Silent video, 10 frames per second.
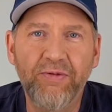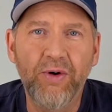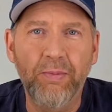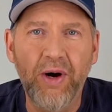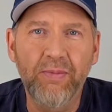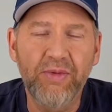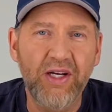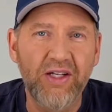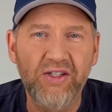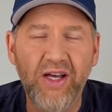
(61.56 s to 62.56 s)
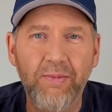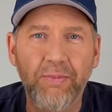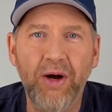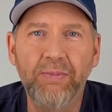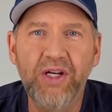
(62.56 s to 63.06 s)
for pumpkins and
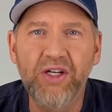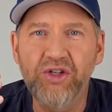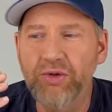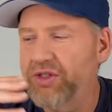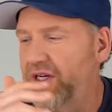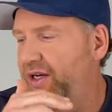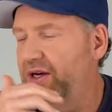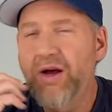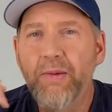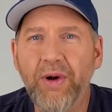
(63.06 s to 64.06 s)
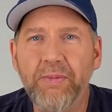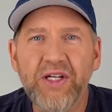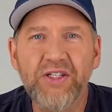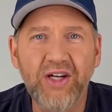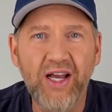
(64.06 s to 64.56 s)
pumpkin juicing.
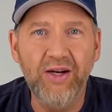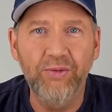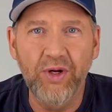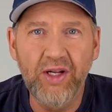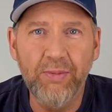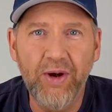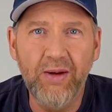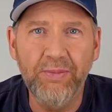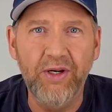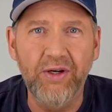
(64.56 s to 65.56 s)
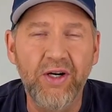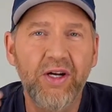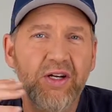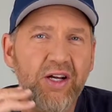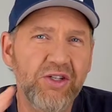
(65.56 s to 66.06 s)
Pumpkins are getting really popular.
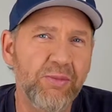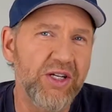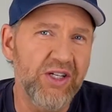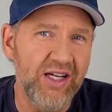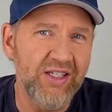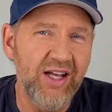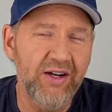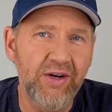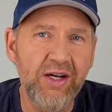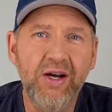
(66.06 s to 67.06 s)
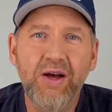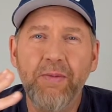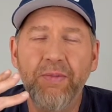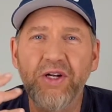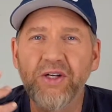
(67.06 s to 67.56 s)
Not so much like celery,
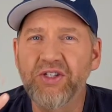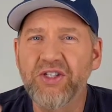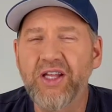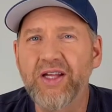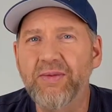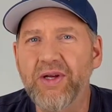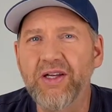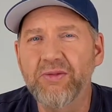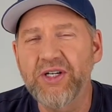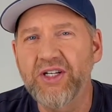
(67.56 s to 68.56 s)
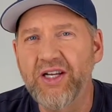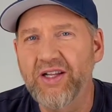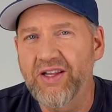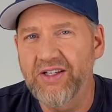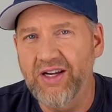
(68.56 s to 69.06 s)
but you'll see them especially
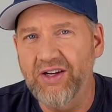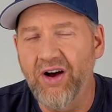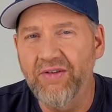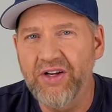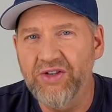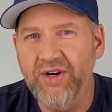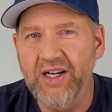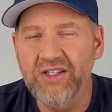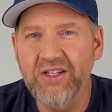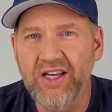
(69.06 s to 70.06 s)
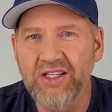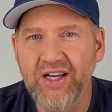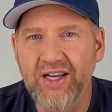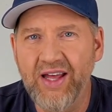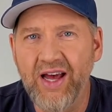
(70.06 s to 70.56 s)
in things like coffee drinks, things
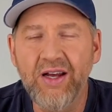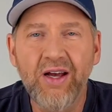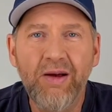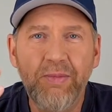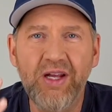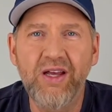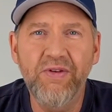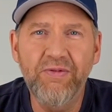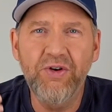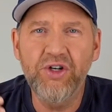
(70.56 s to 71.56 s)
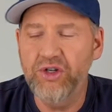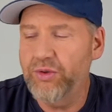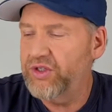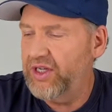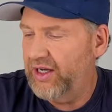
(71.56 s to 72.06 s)
like that, but even for
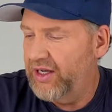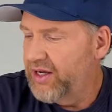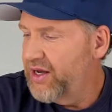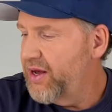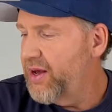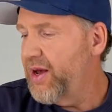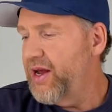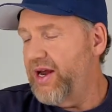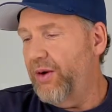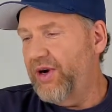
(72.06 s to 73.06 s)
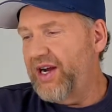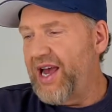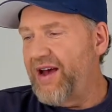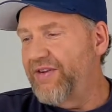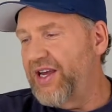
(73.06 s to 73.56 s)
juicing. Now, what I
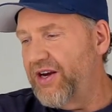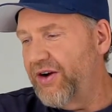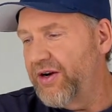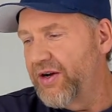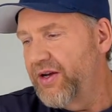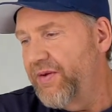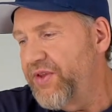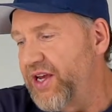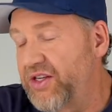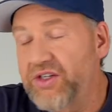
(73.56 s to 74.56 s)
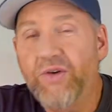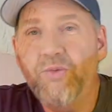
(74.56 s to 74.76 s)
have here is a